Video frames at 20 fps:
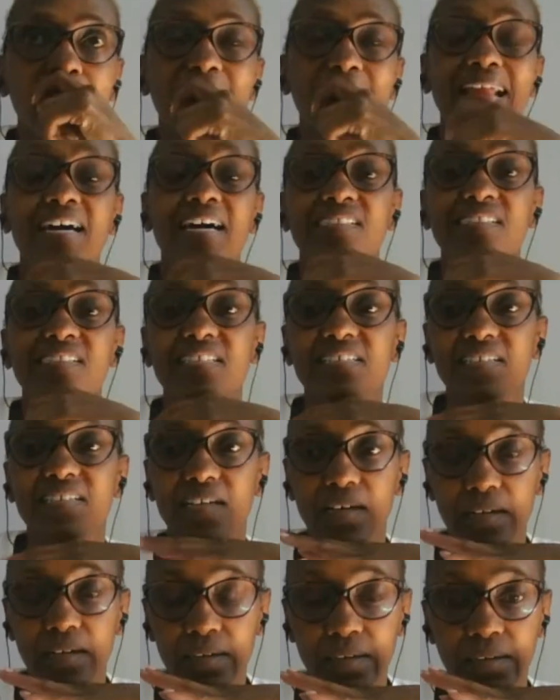last
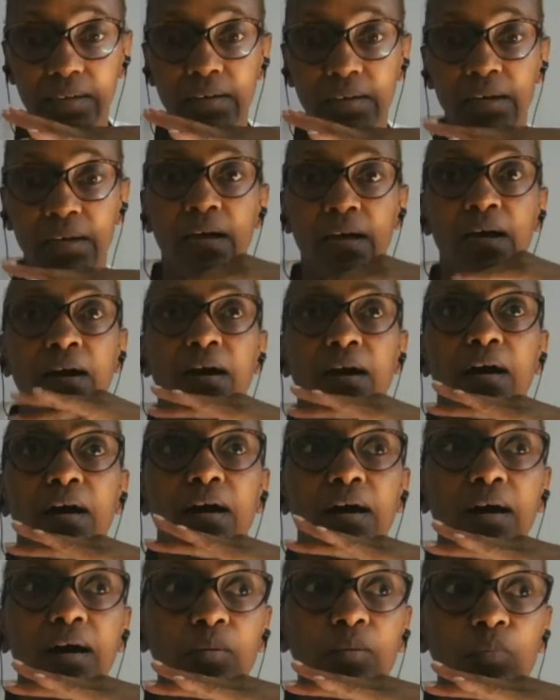year,
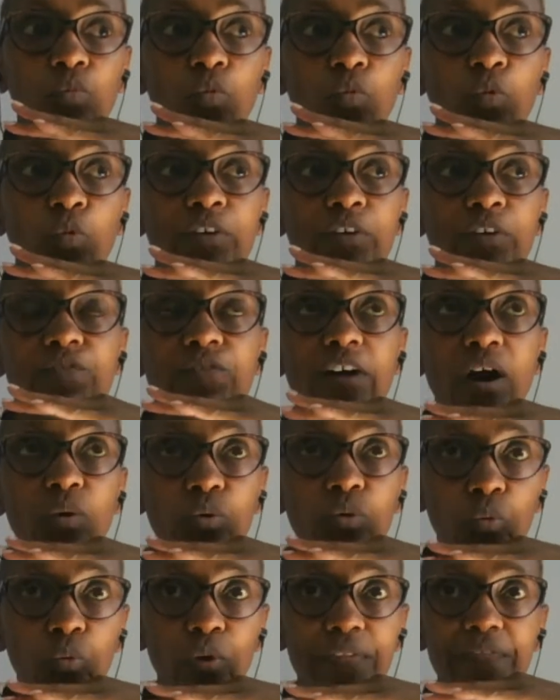we
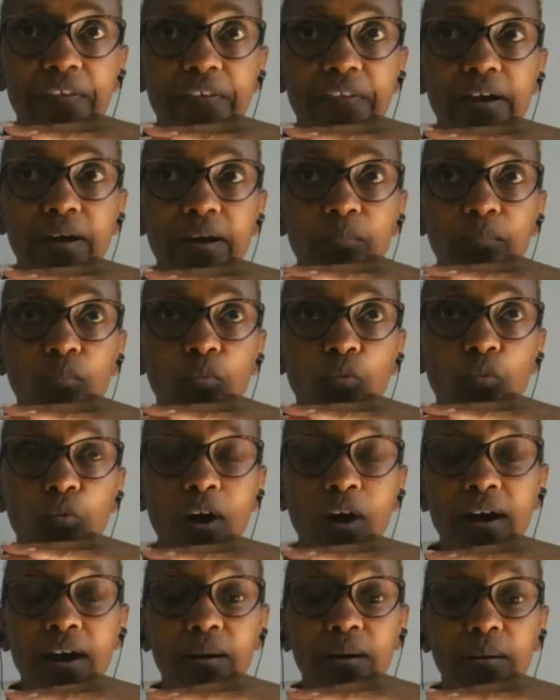found when there
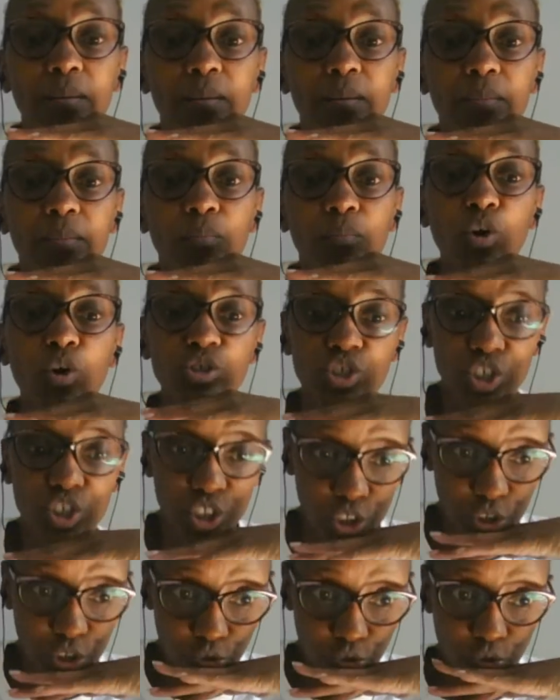were more
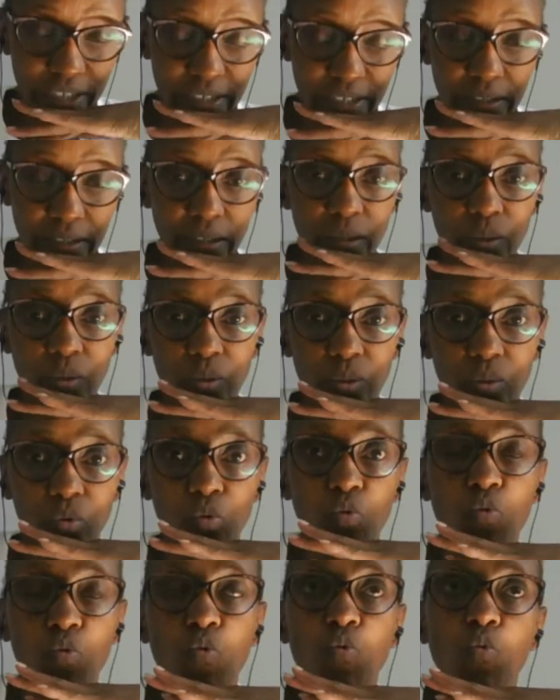children
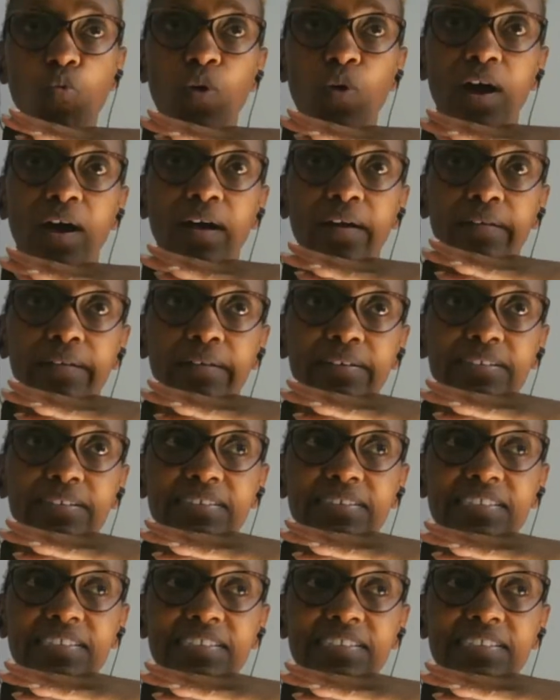who were
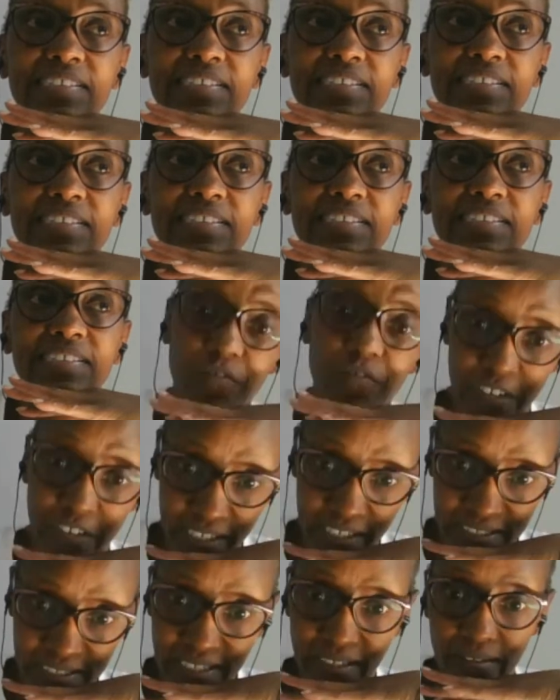severely
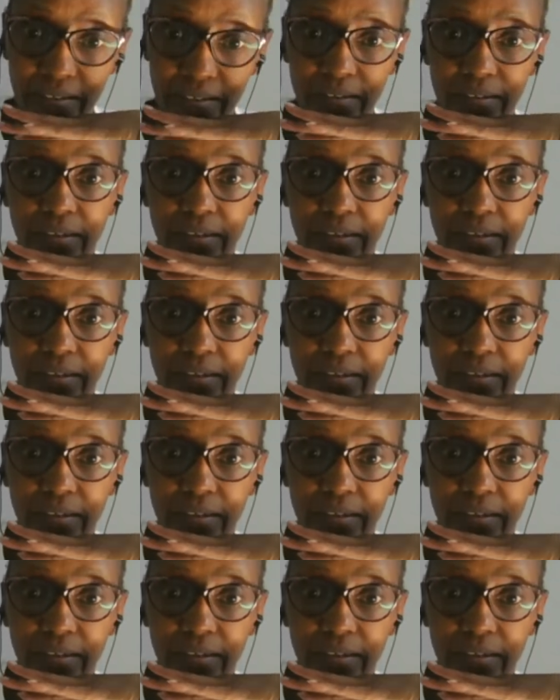affected,